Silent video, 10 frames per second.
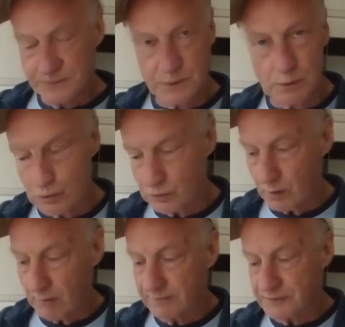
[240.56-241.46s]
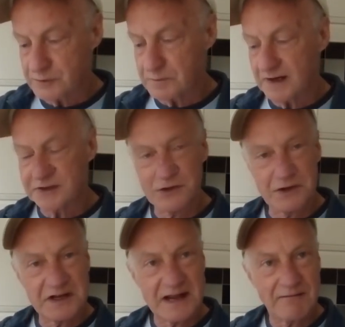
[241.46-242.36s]
the water off just by
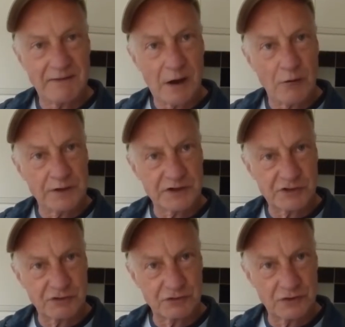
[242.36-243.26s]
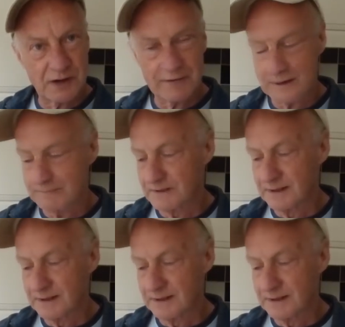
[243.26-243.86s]
turning that valve with a screwdriver,